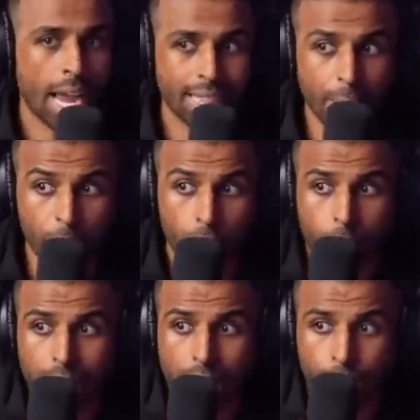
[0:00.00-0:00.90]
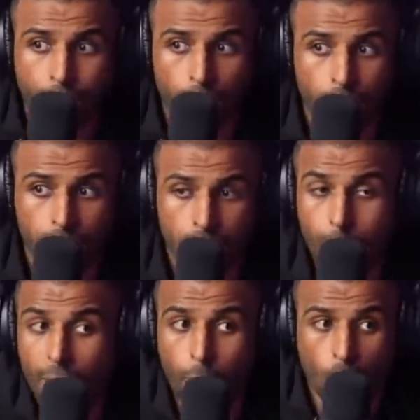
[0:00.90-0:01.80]
And they've been doing that for the
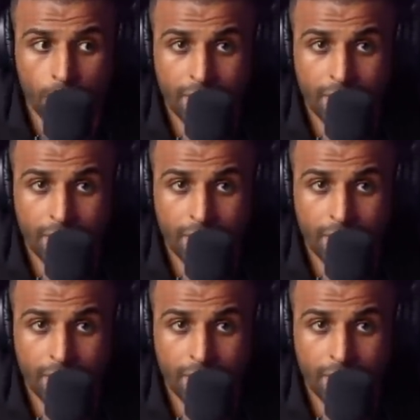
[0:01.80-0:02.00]
better part of a